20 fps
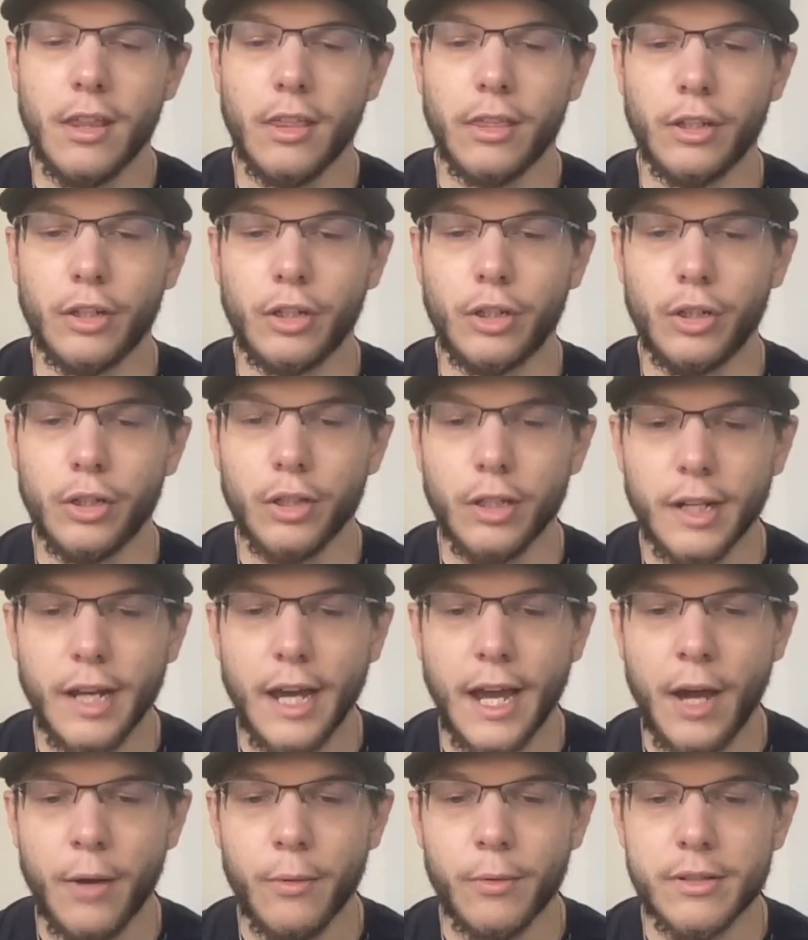The good,
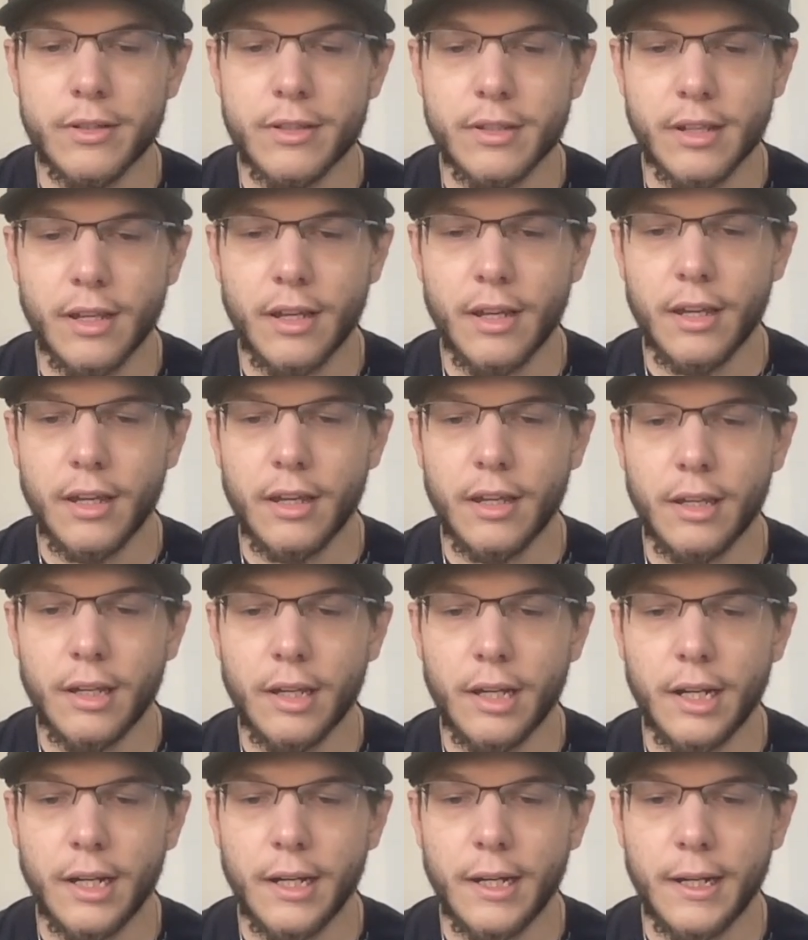I would say,
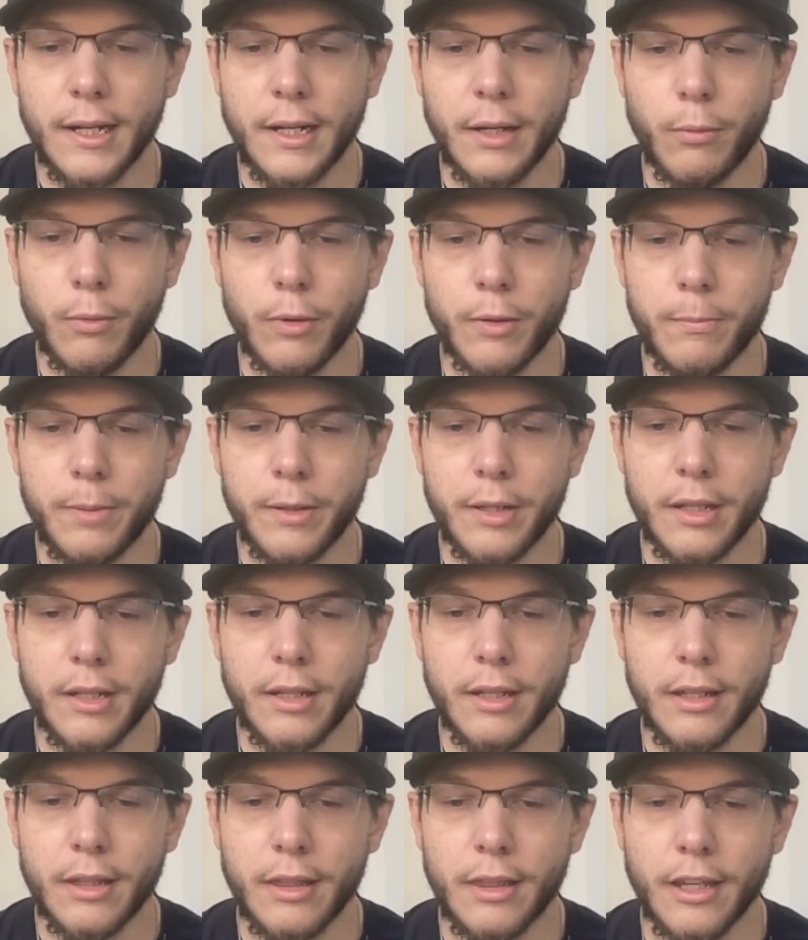would
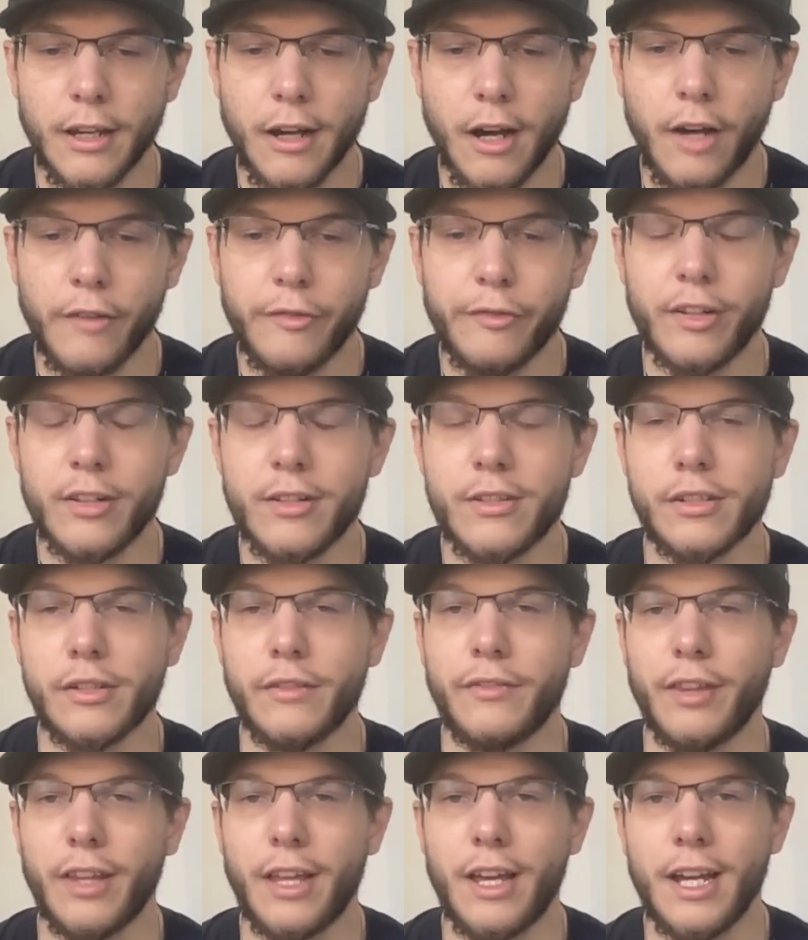be the
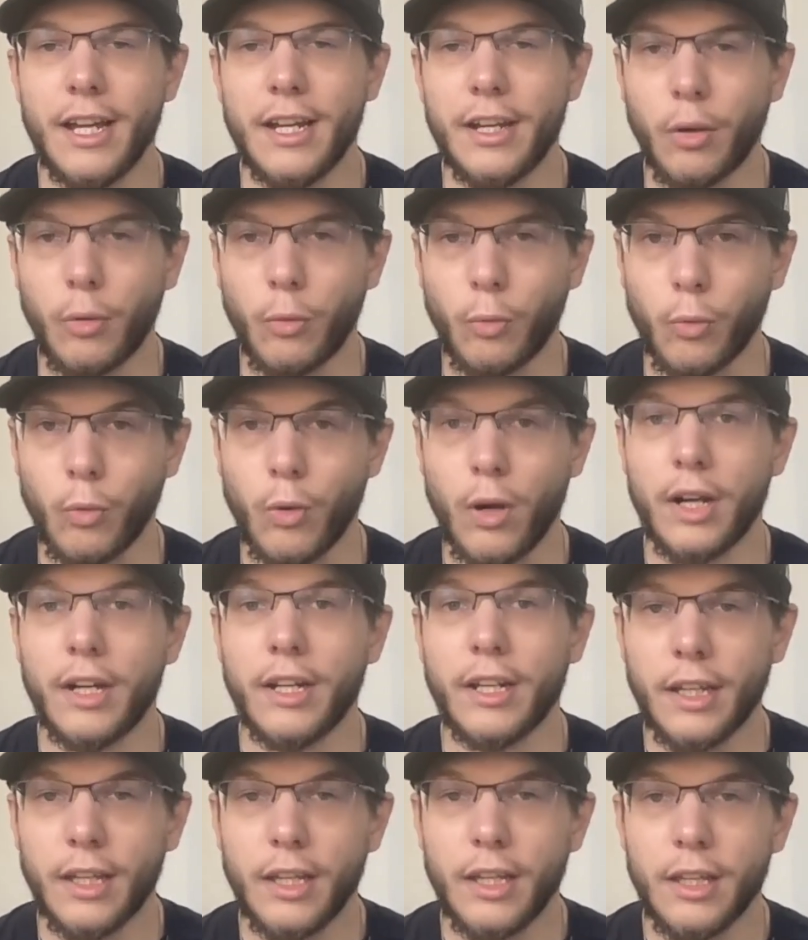offensive line
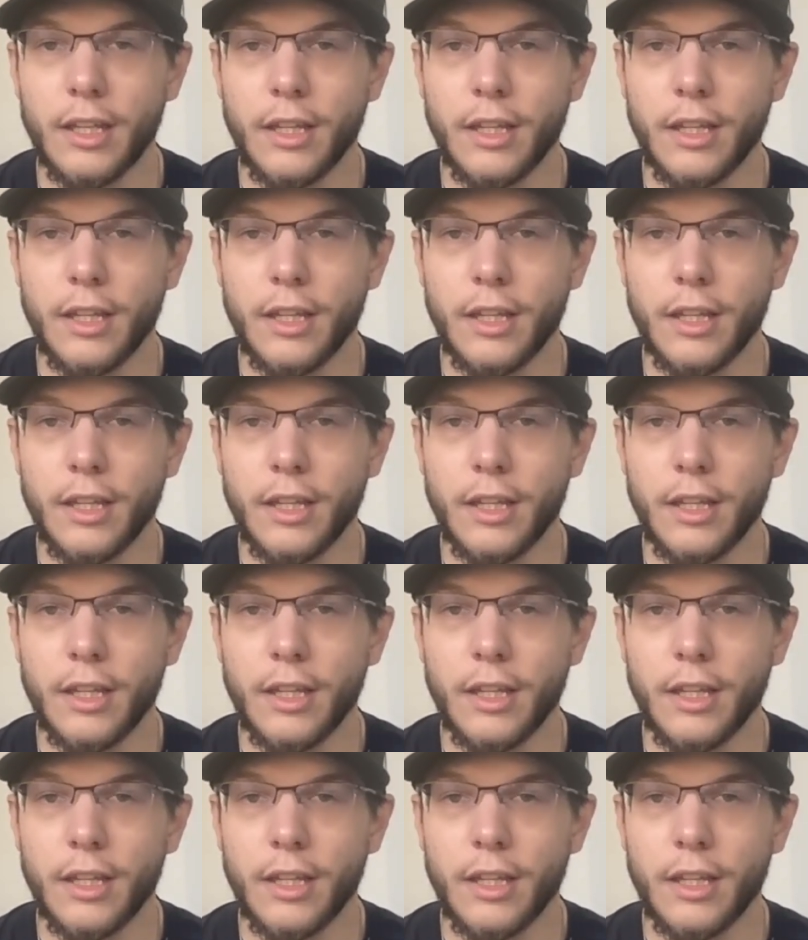running,